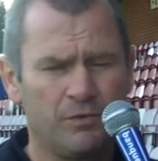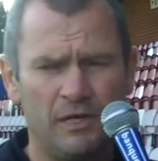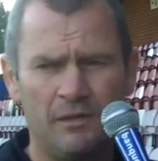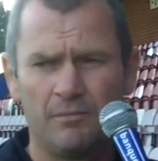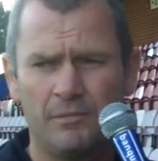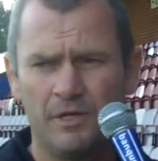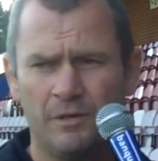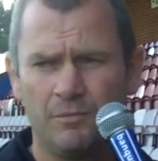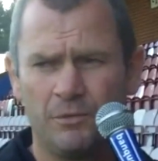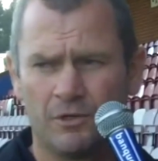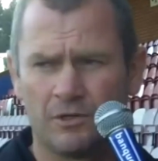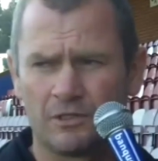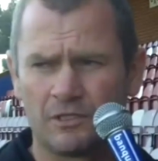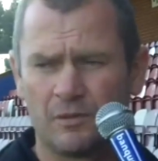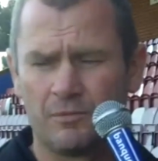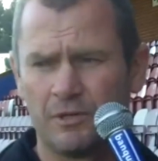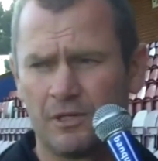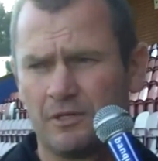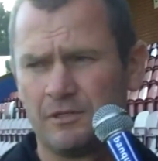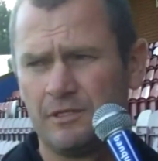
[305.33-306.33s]
Blame me, because
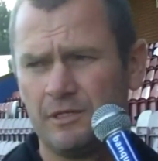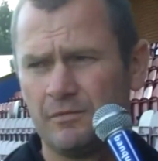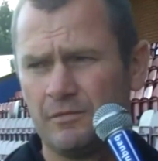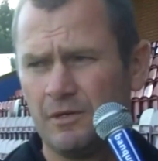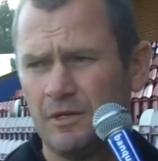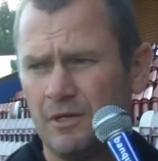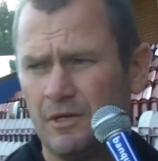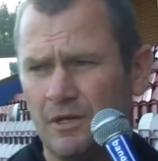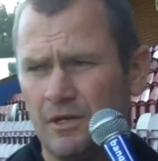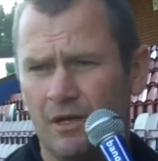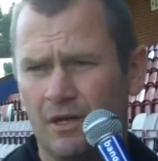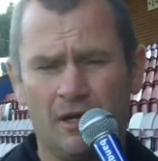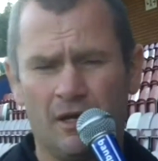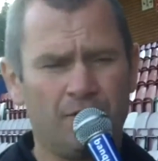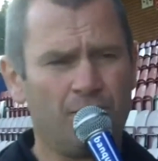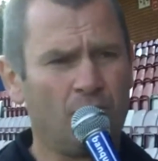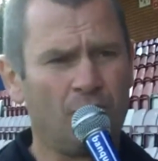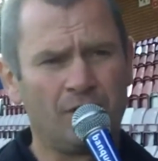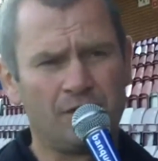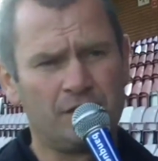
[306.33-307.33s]
I pick a team and I
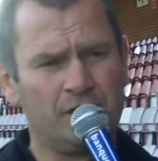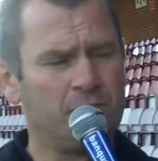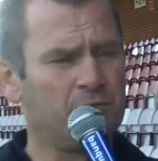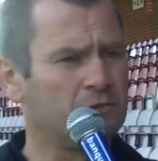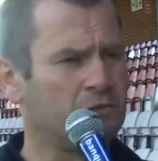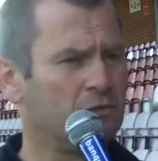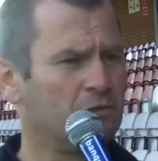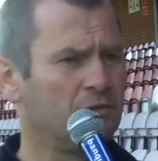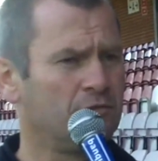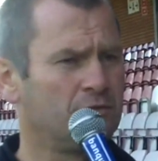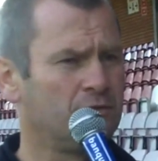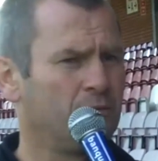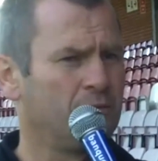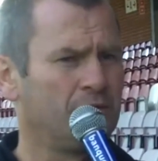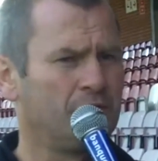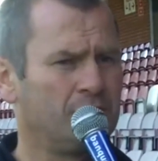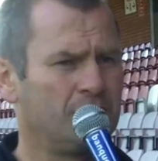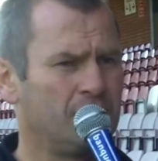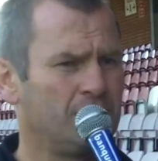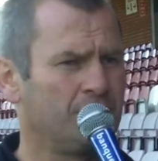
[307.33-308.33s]
thought that team was good enough to win
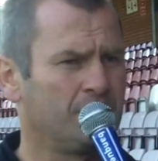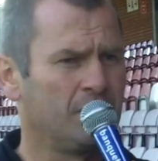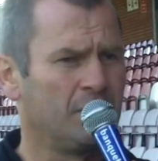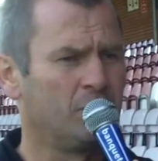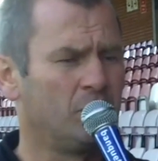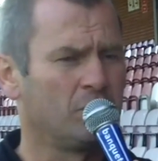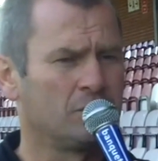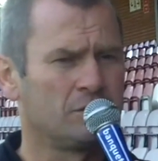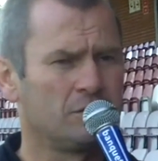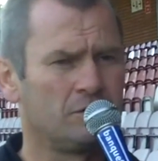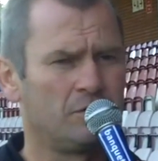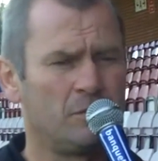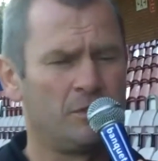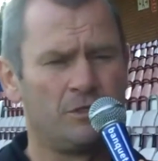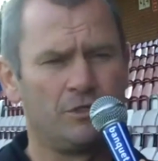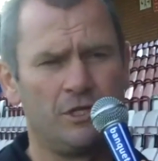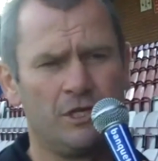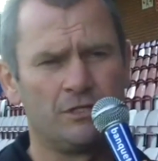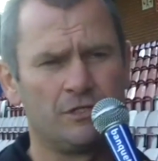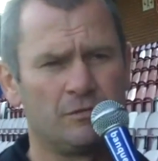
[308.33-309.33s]
today, and it wasn't. If it
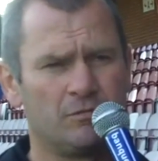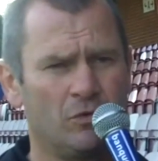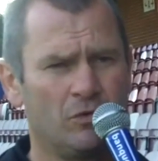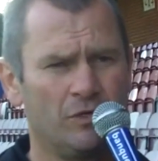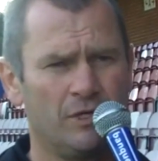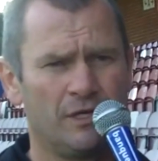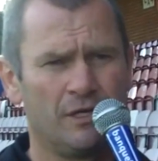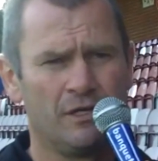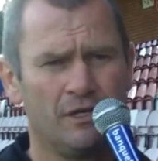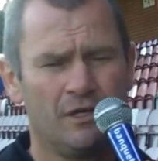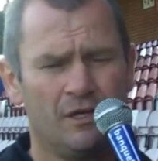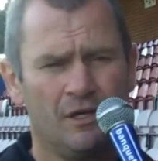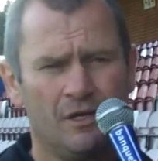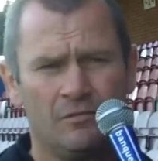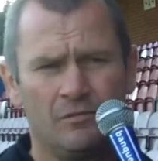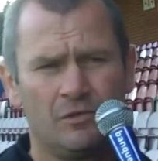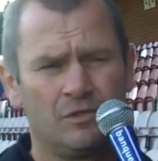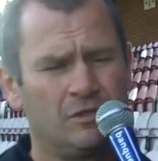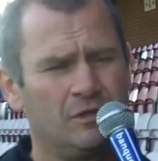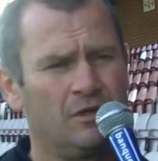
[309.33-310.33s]
changes Monday,
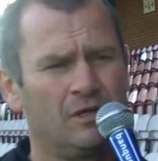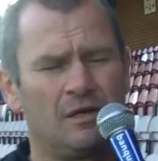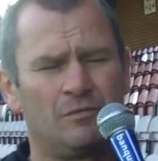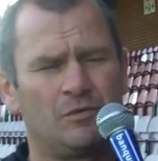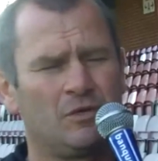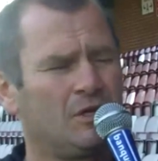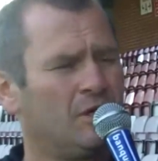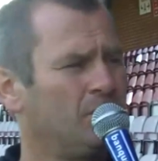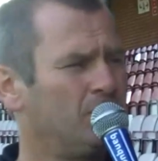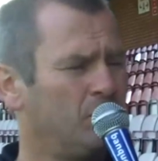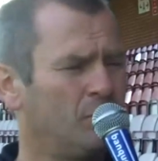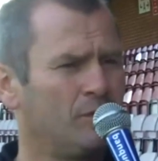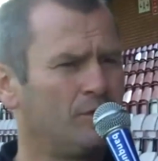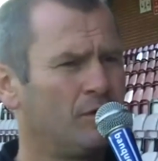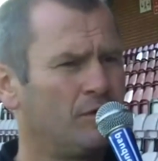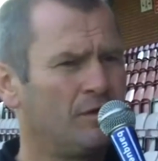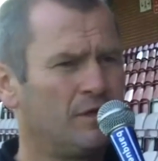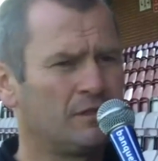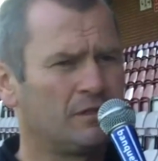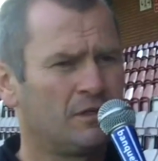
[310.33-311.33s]
but God, I'm not going to put up
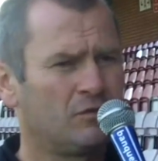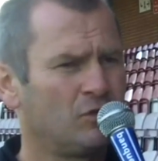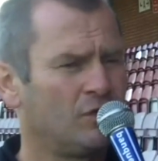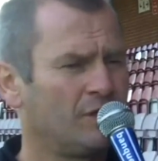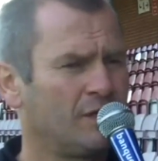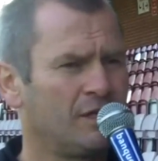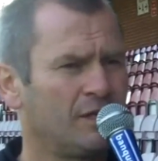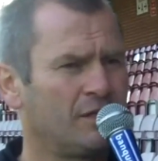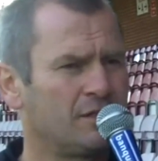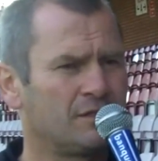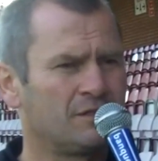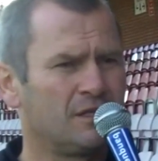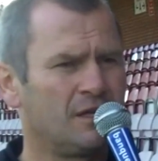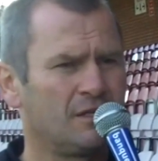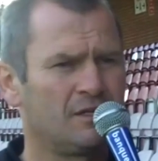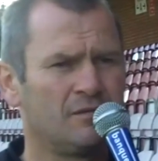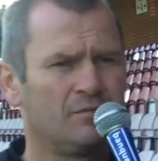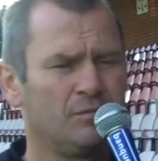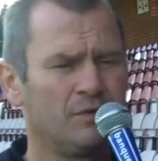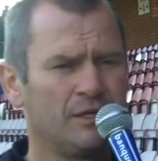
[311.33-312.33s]
with that. I'd rather get the
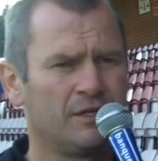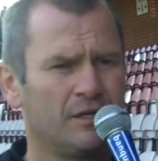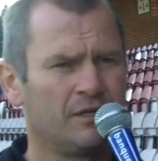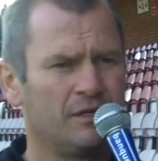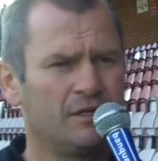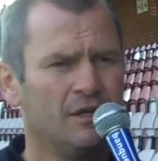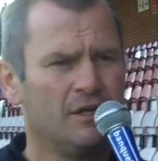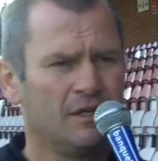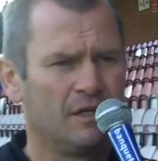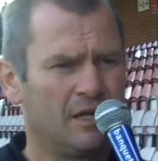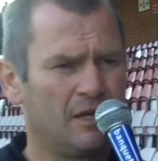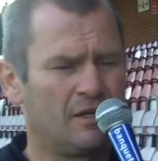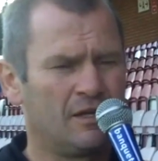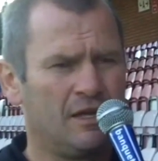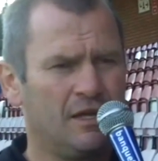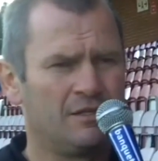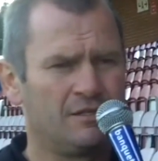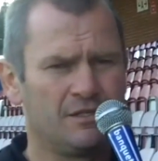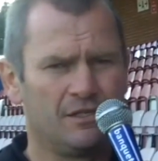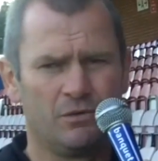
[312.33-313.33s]
sack and blink and get
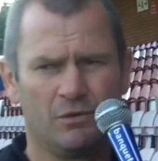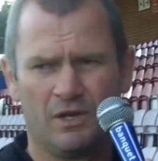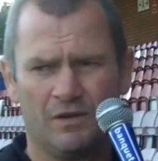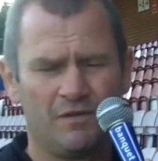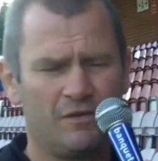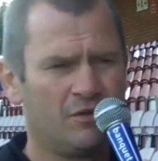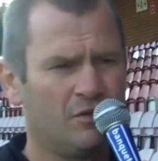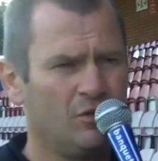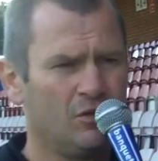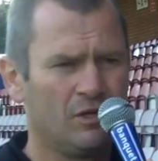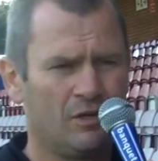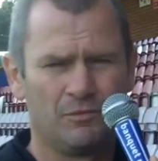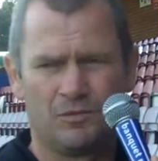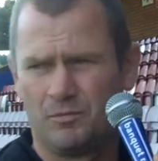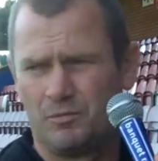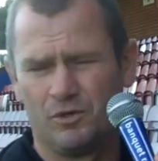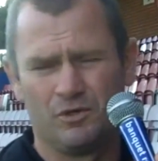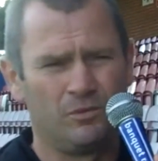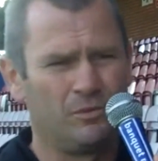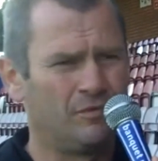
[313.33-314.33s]
kids in or whatever. Go, I'm not
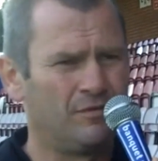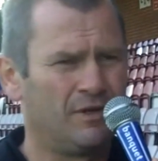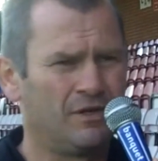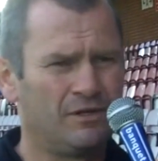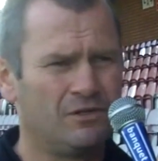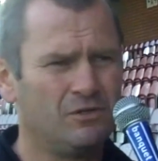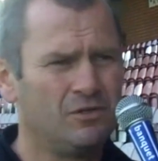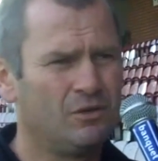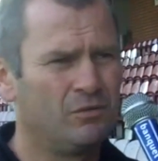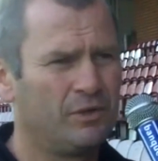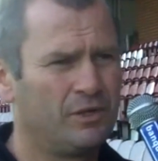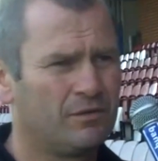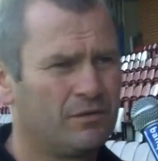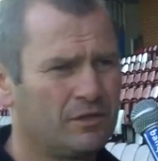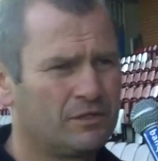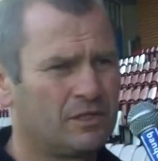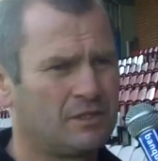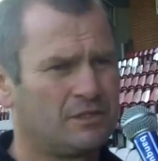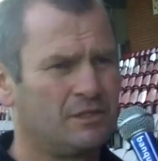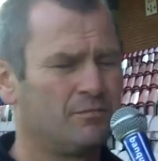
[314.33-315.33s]
putting up with that nowhere,
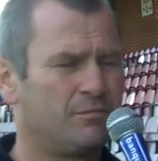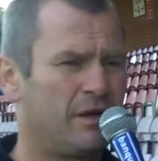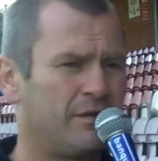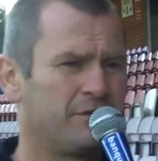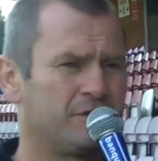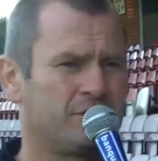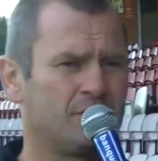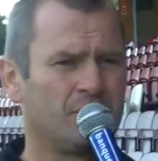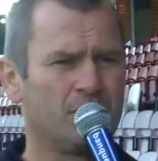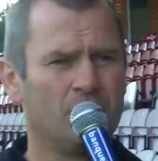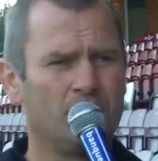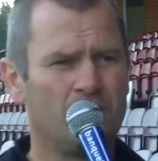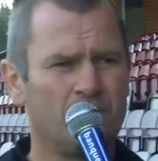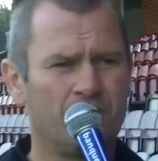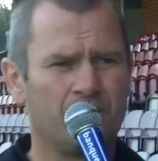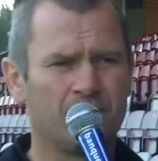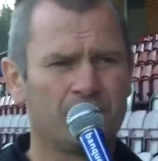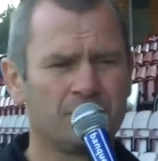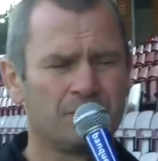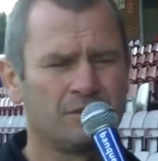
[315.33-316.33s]
because that's embarrassed the club, to
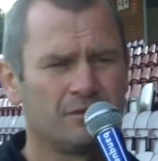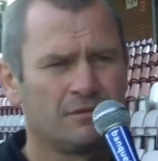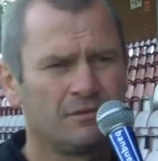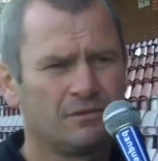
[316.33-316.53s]
be honest.